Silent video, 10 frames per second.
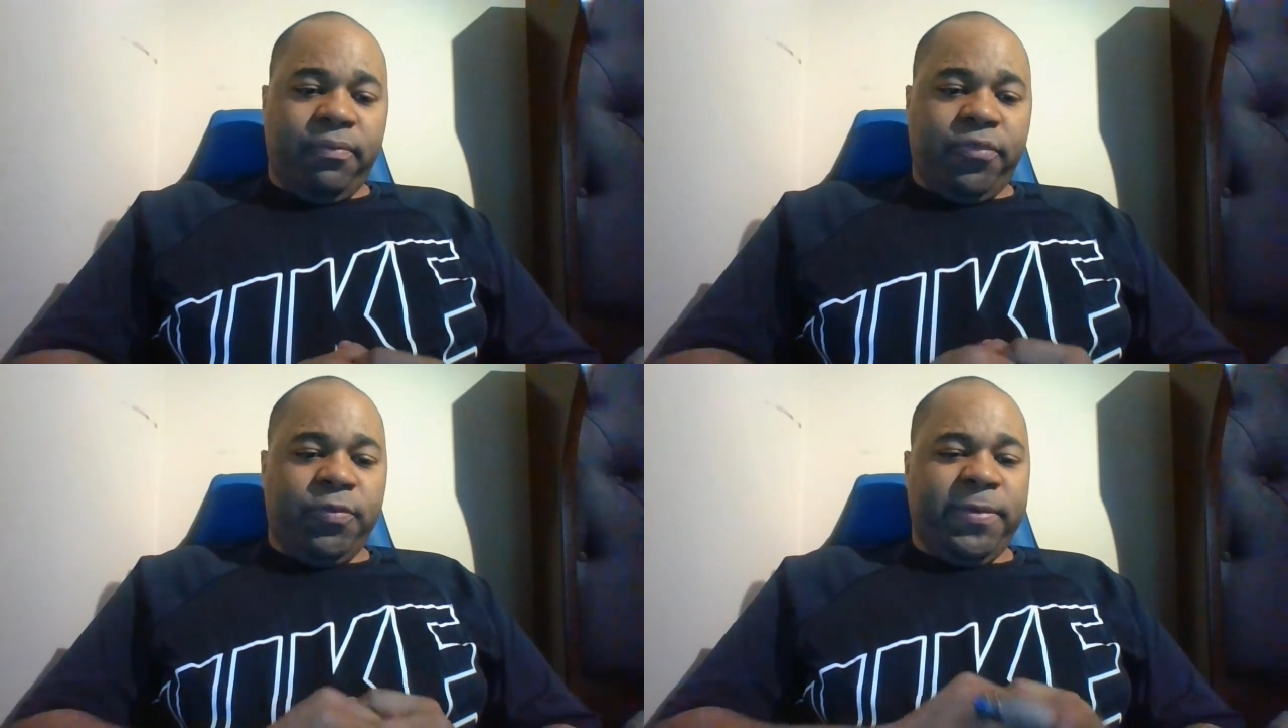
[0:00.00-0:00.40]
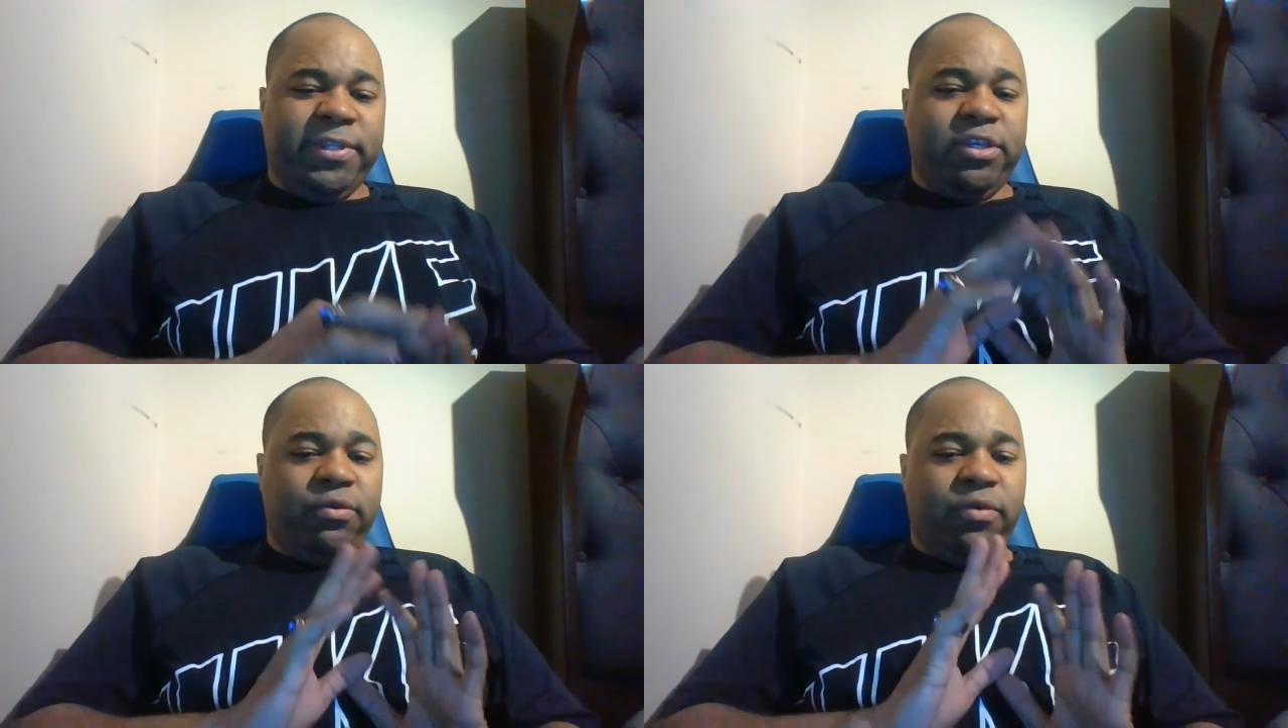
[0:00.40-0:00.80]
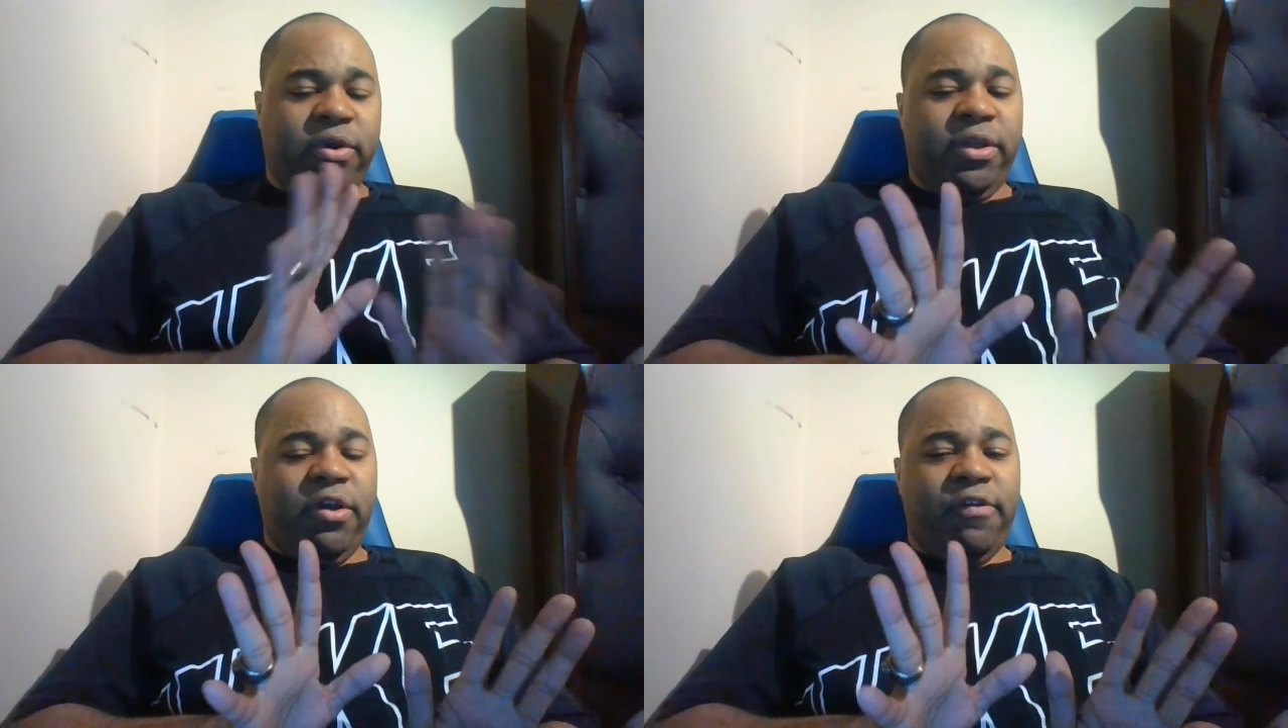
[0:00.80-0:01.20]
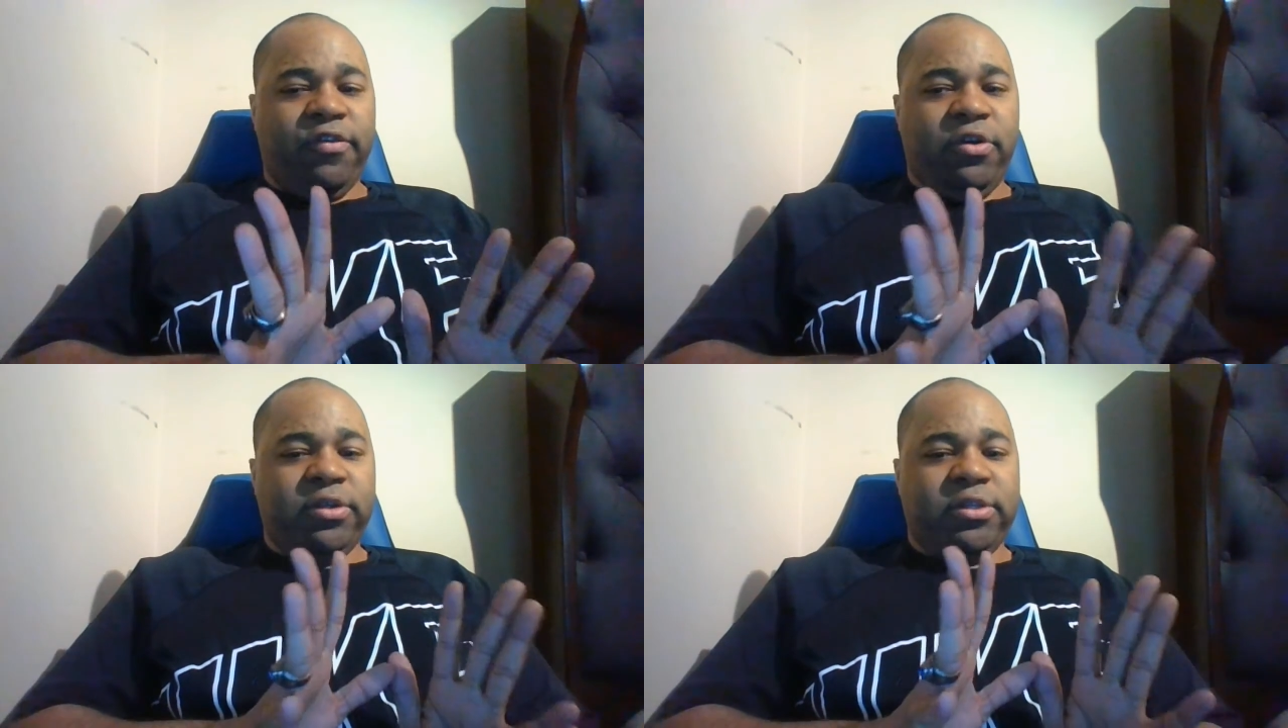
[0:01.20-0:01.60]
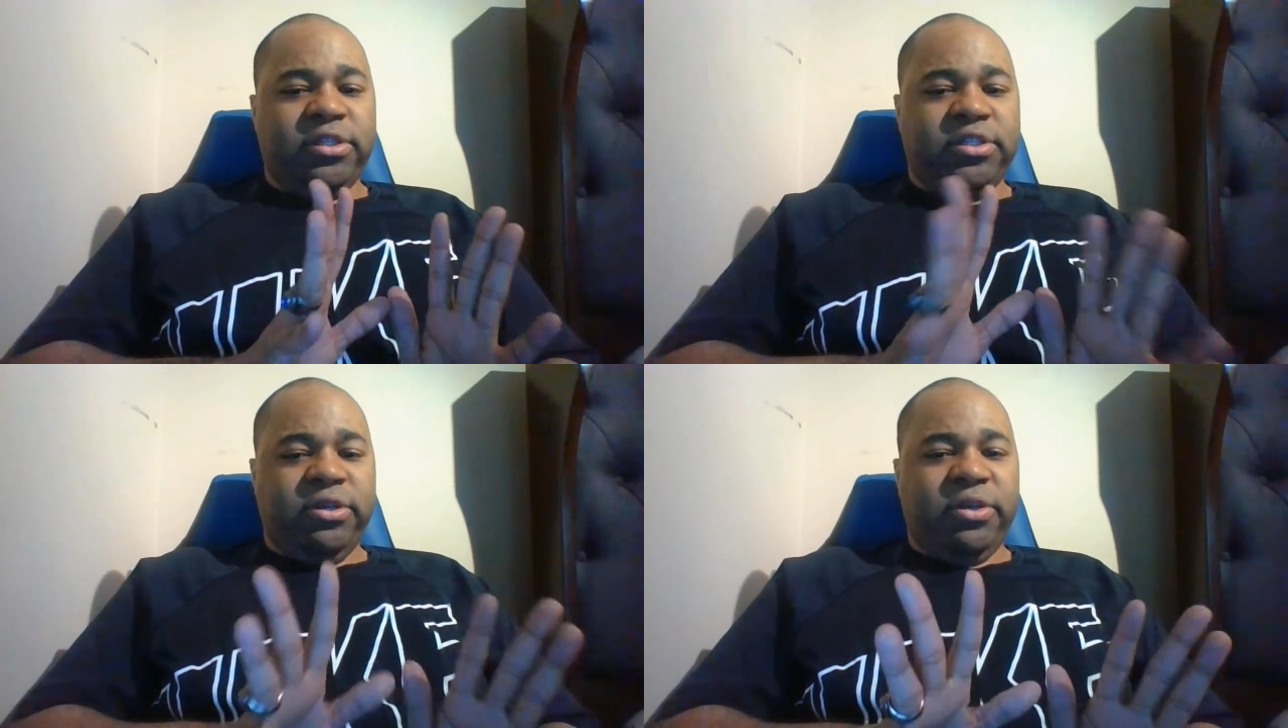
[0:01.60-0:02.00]
So, but don't worry, overall,
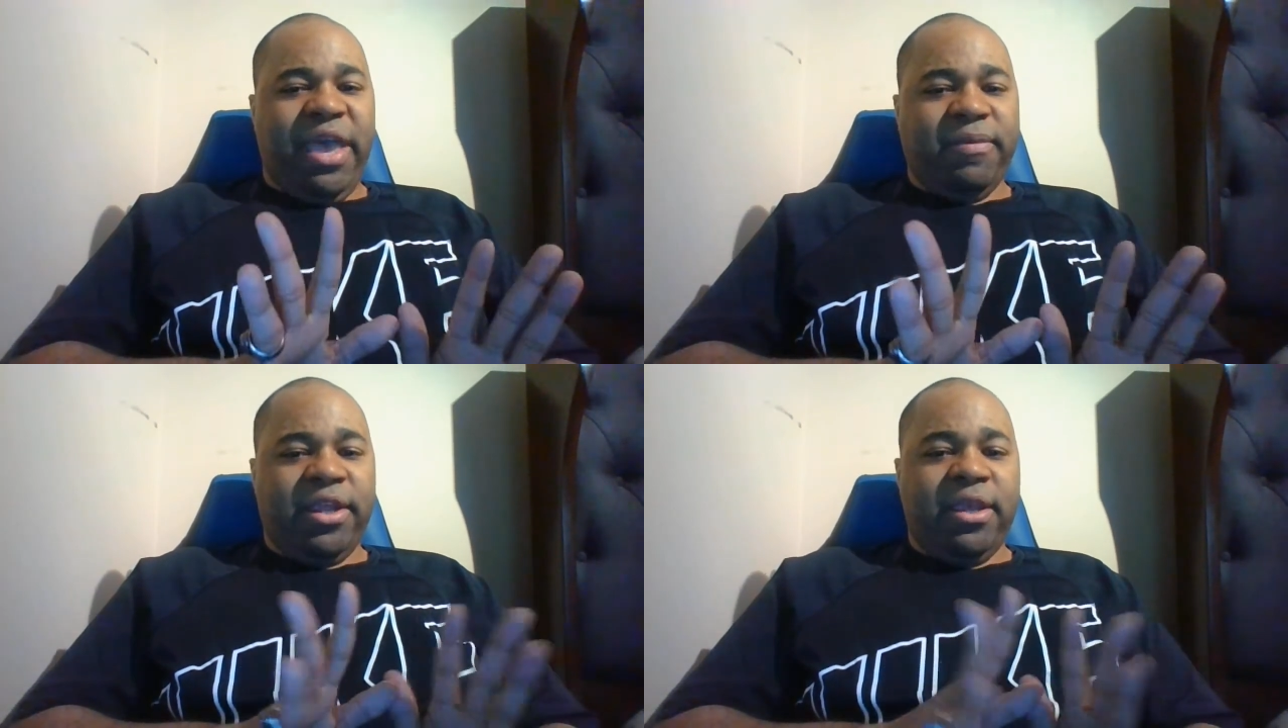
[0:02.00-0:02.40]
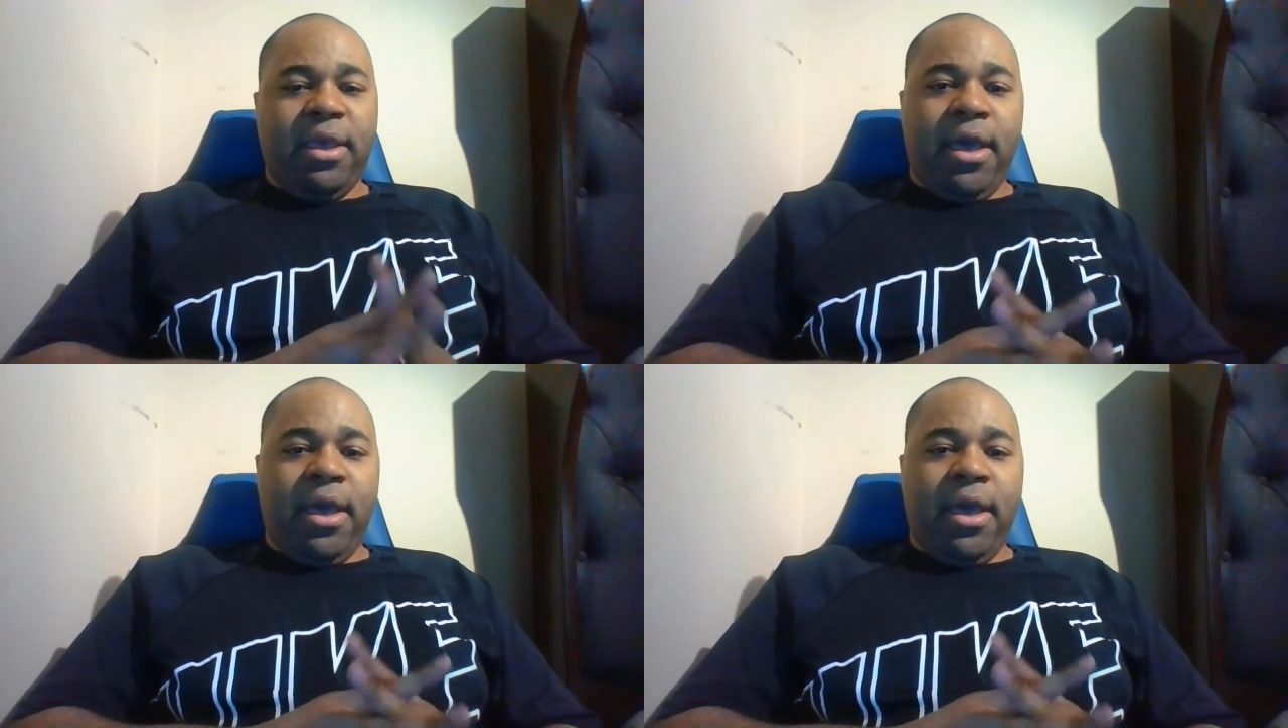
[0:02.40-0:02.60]
it's still happening.